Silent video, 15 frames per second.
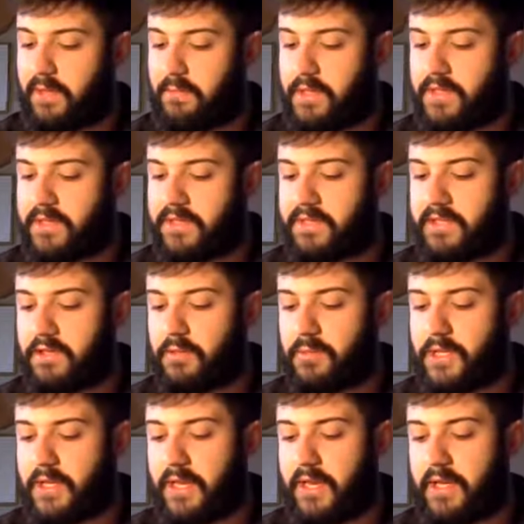Because
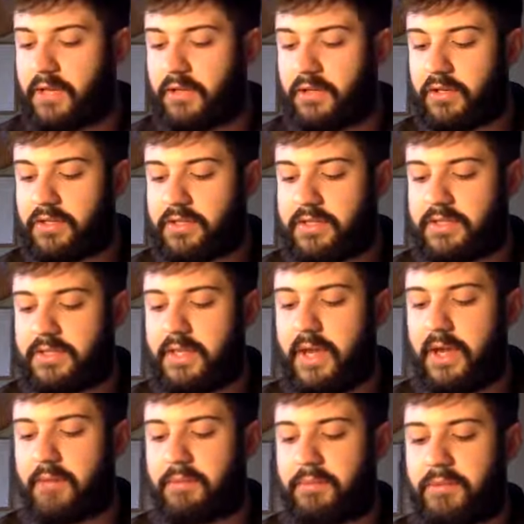human anger does
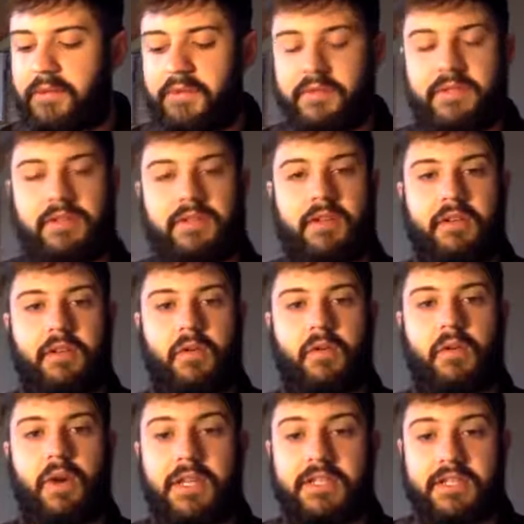not produce the
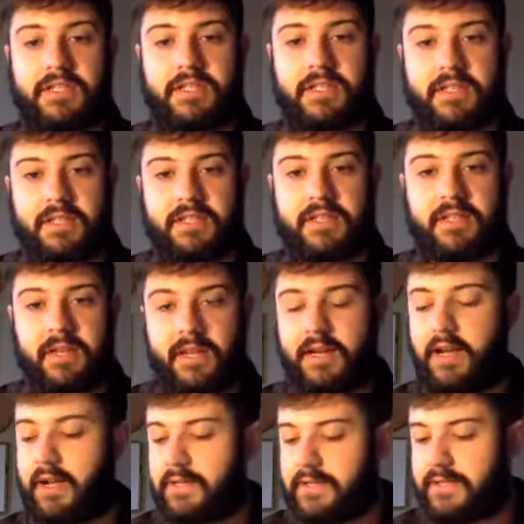righteousness that
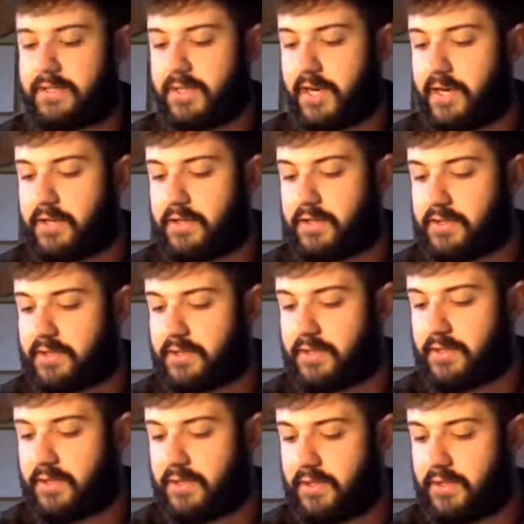God desires."